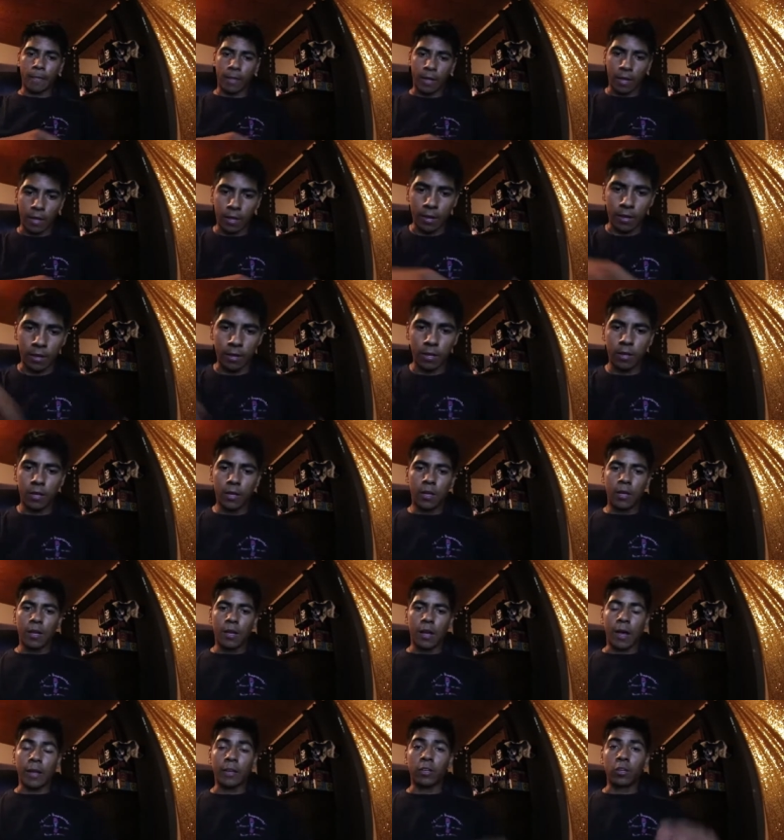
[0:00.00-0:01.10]
And
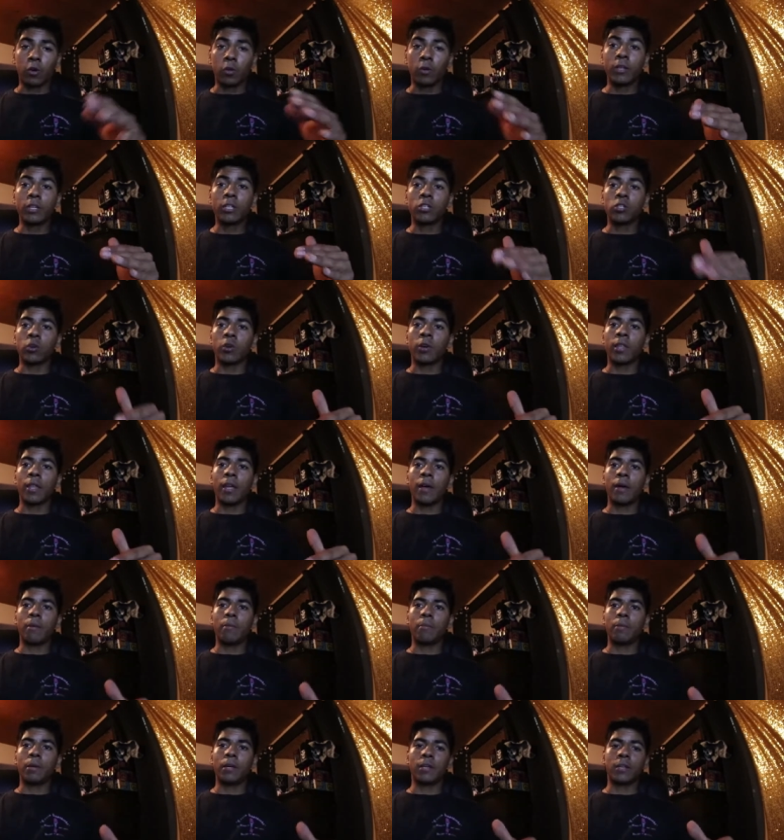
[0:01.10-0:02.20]
I don't enjoy
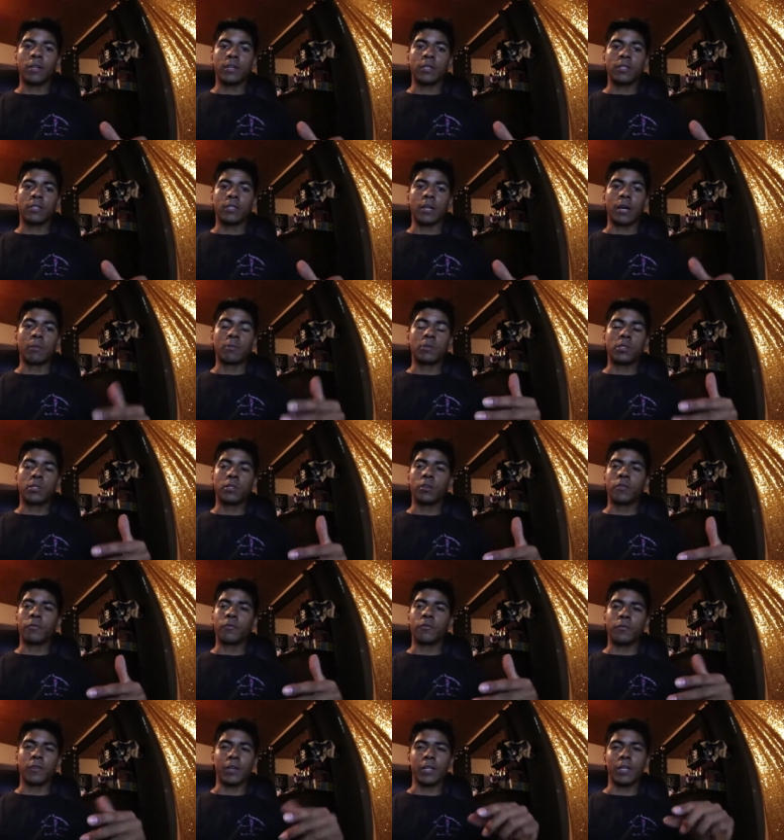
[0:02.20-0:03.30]
that because I'm still
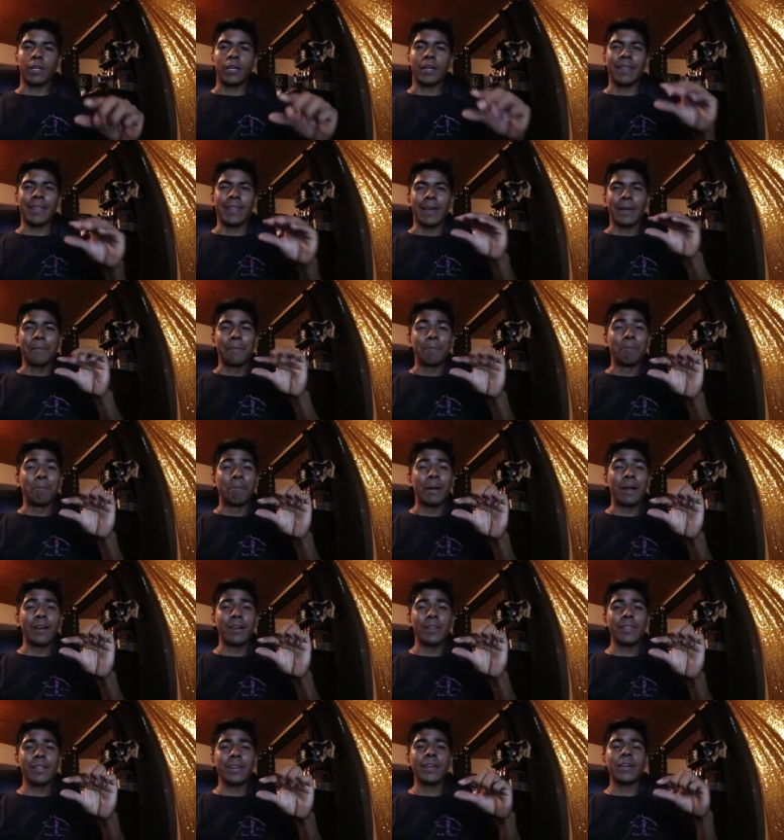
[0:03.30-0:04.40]
feeling it like
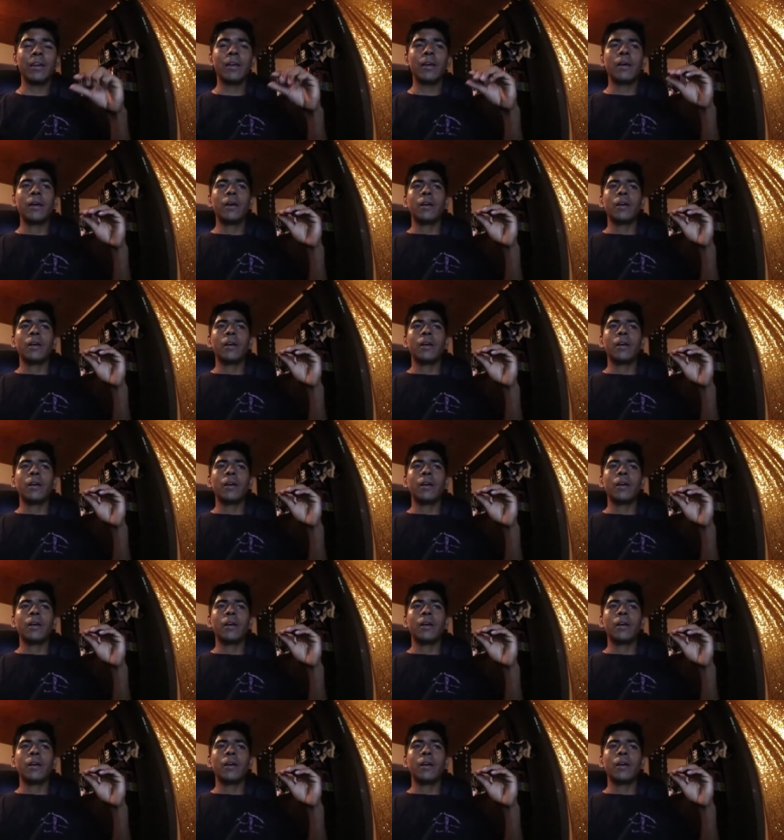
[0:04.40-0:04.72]
barely.